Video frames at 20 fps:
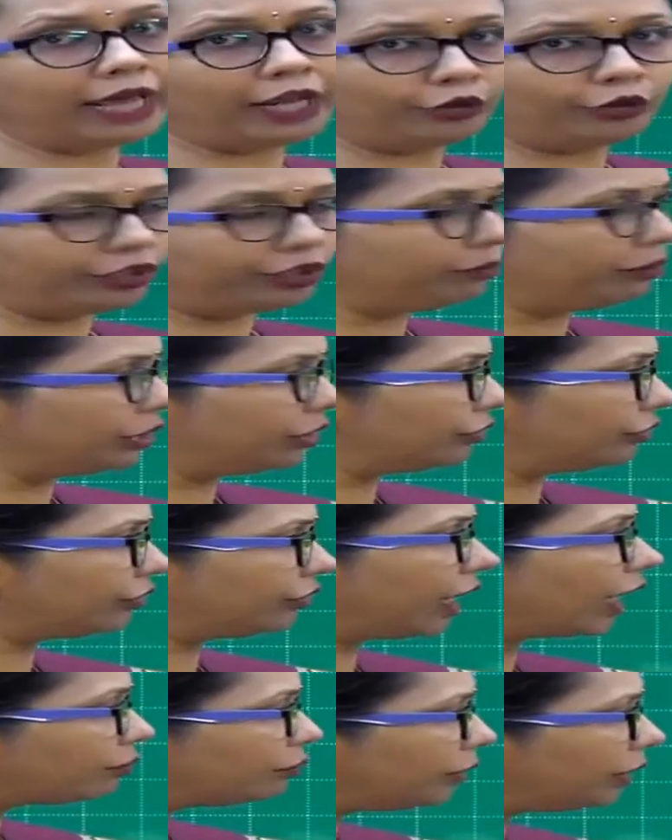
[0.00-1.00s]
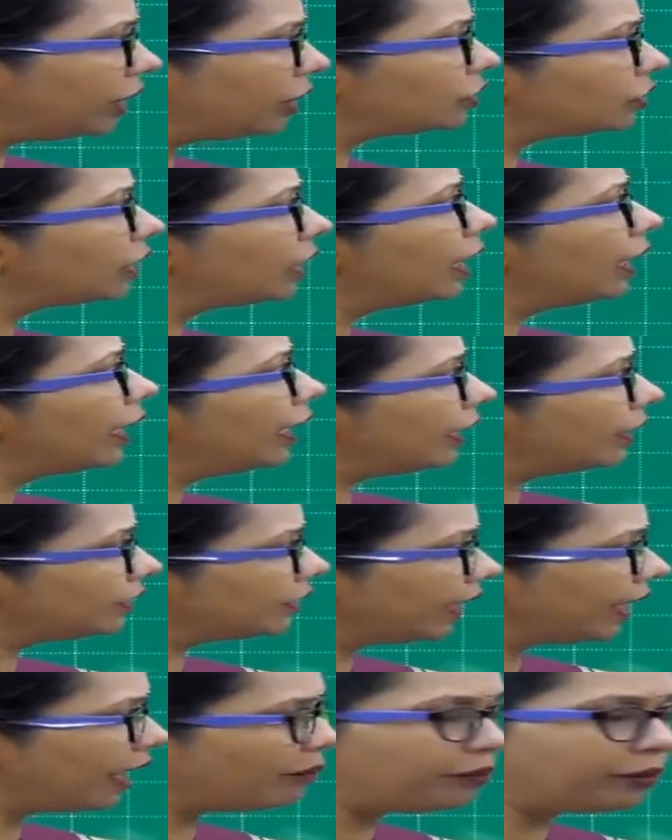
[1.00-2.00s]
calorimeter, that means
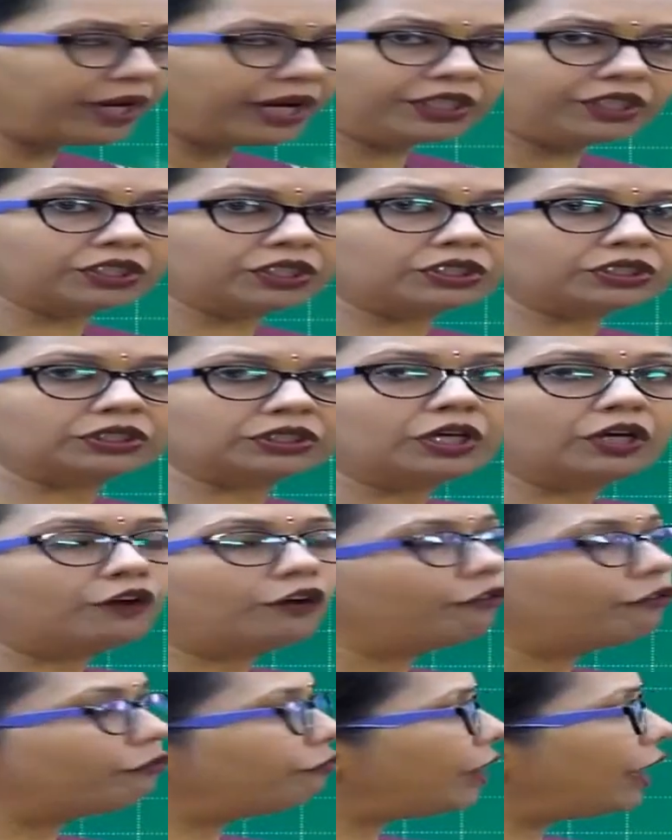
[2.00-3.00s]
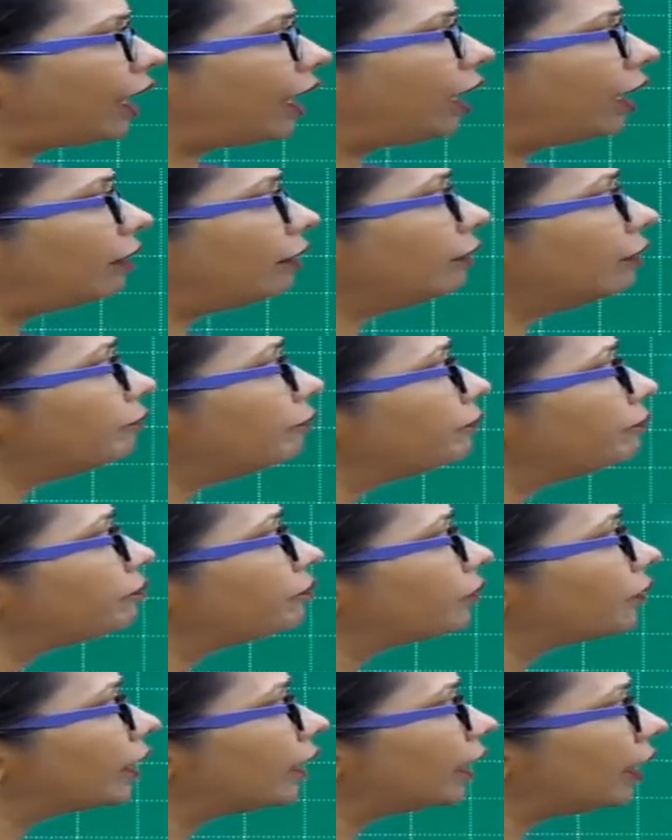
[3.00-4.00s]
it's an apparatus where
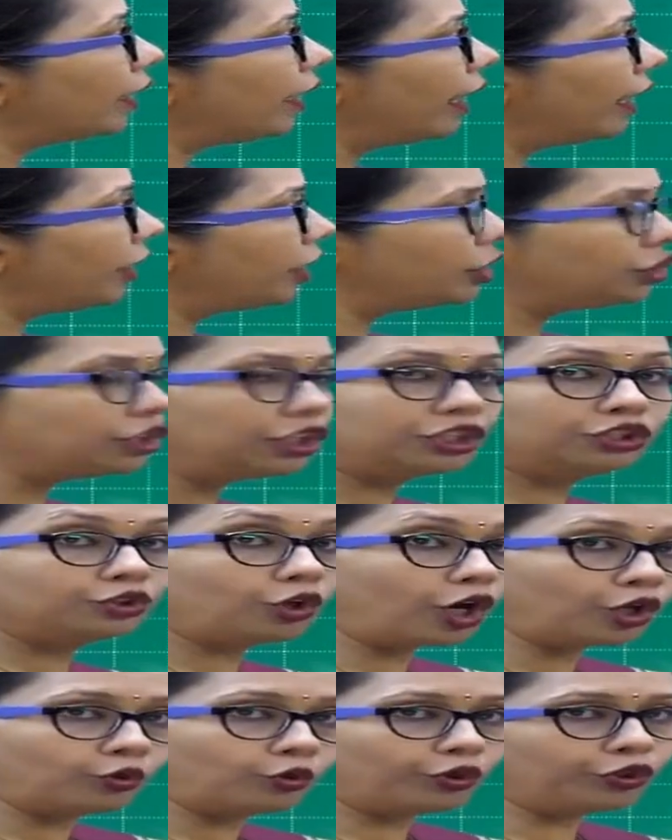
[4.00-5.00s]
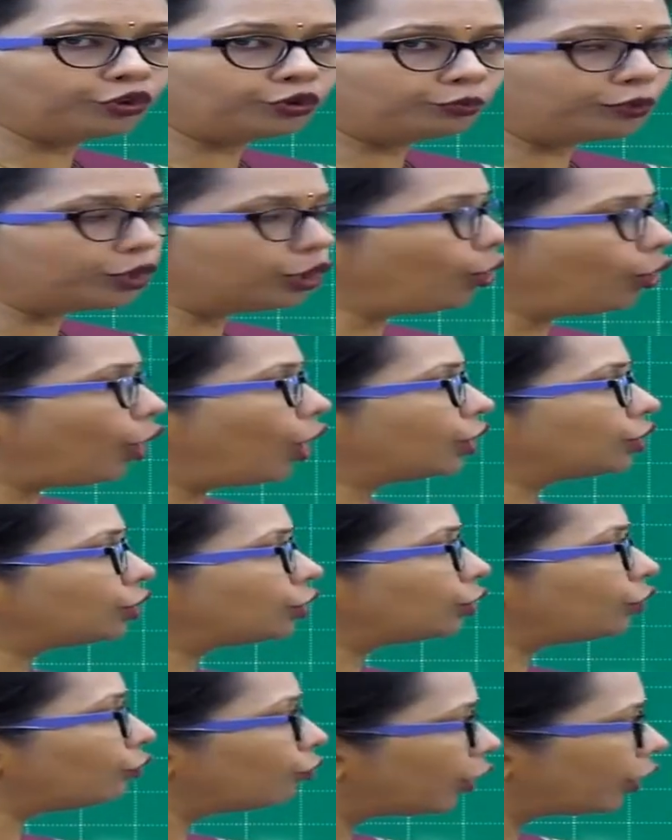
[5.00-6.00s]
energy is not going to be
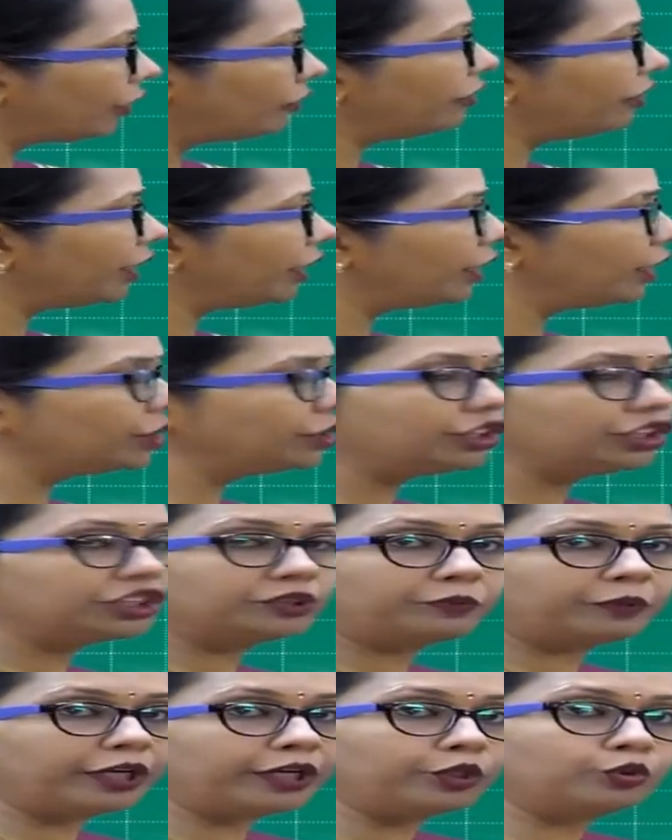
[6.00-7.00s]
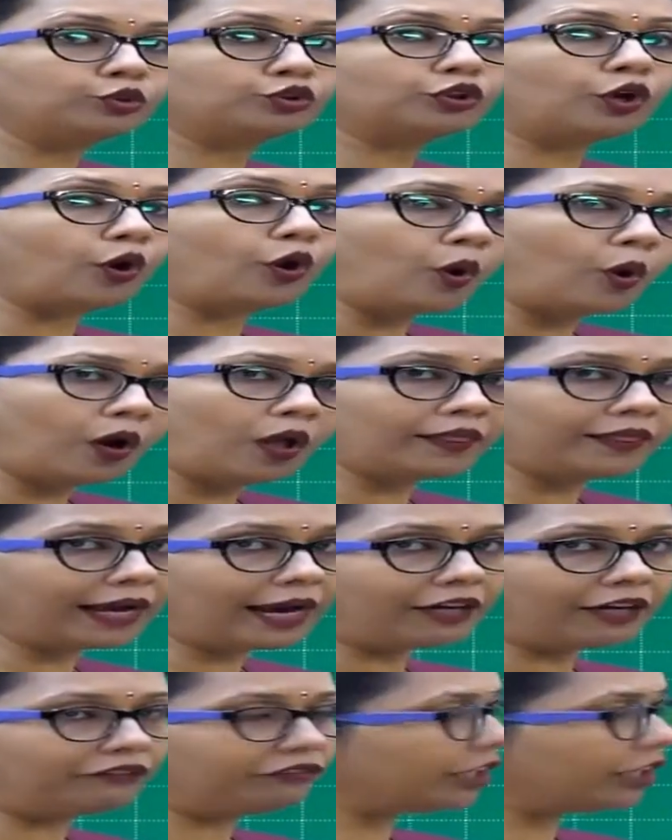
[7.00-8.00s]
lost. Whatever energy is produced, all
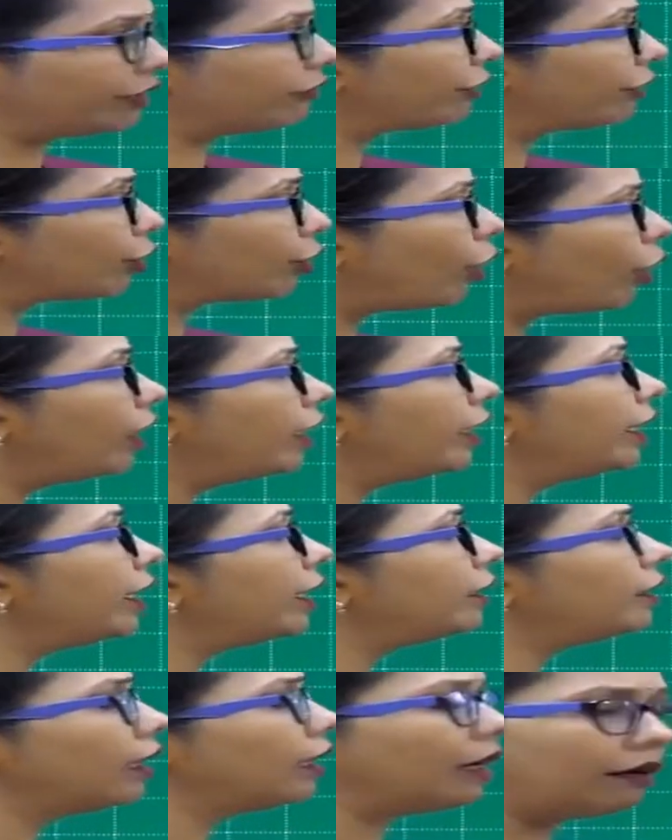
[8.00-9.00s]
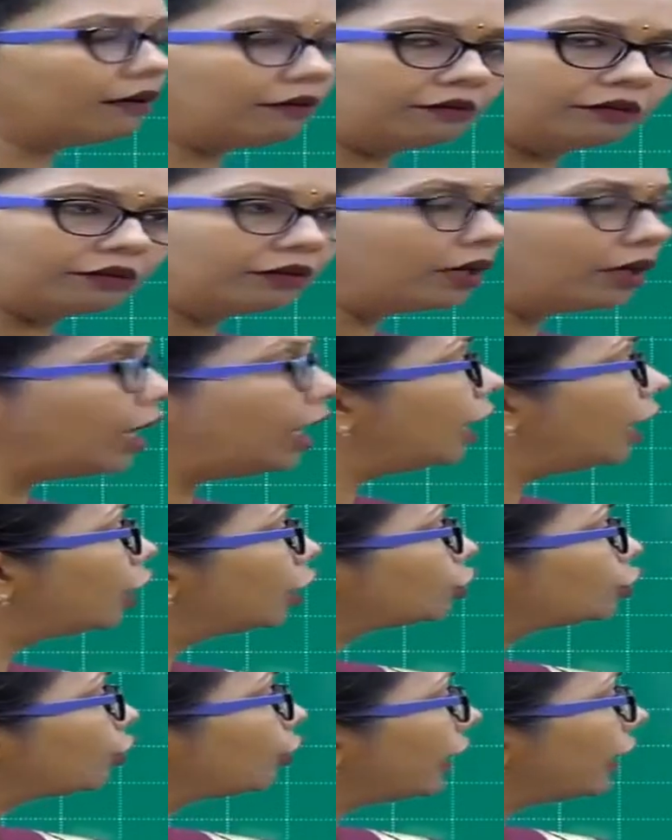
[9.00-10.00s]
that we can record it. So